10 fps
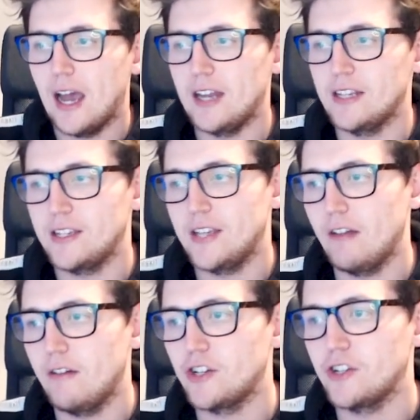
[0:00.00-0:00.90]
and his
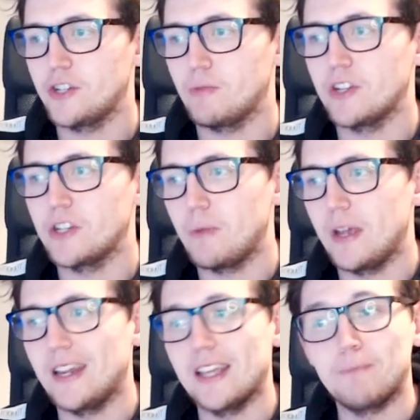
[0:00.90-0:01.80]
acceleration, sprint
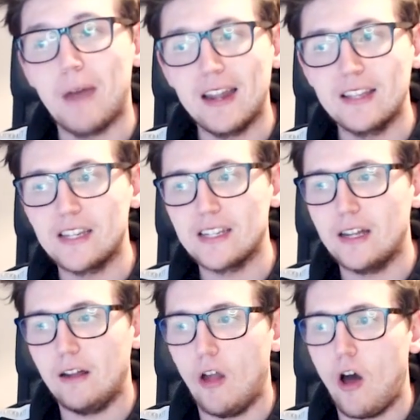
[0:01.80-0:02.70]
speed, his balance is a
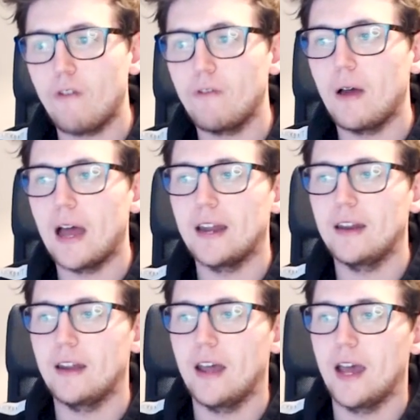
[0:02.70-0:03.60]
little off,
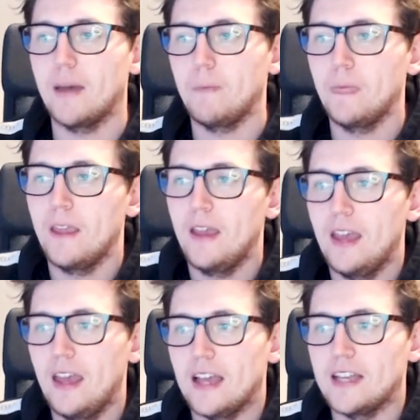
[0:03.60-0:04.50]
and
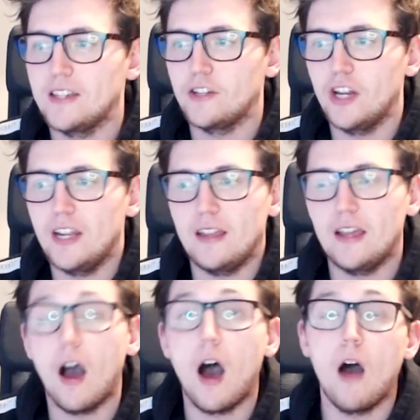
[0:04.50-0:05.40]
his
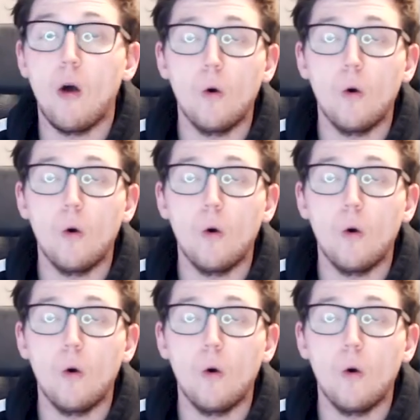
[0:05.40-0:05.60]
agility are